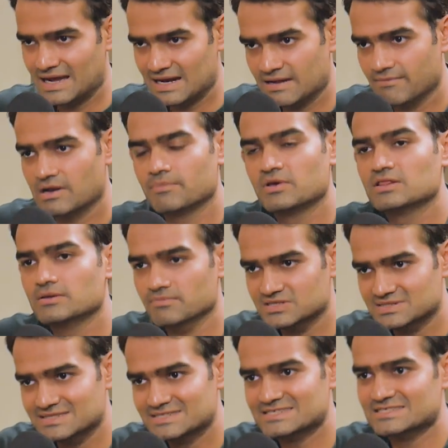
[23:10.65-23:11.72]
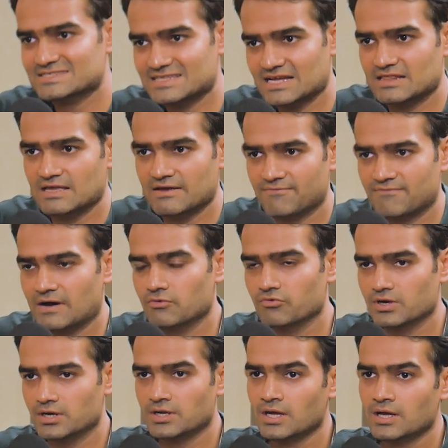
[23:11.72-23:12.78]
and developing the businesses that they
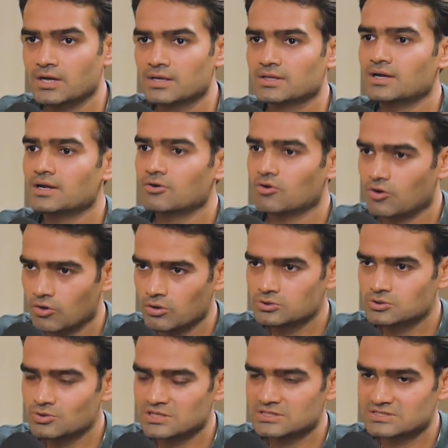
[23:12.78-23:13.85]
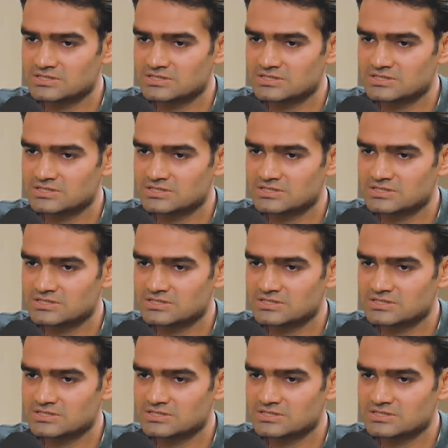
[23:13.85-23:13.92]
founded, they're also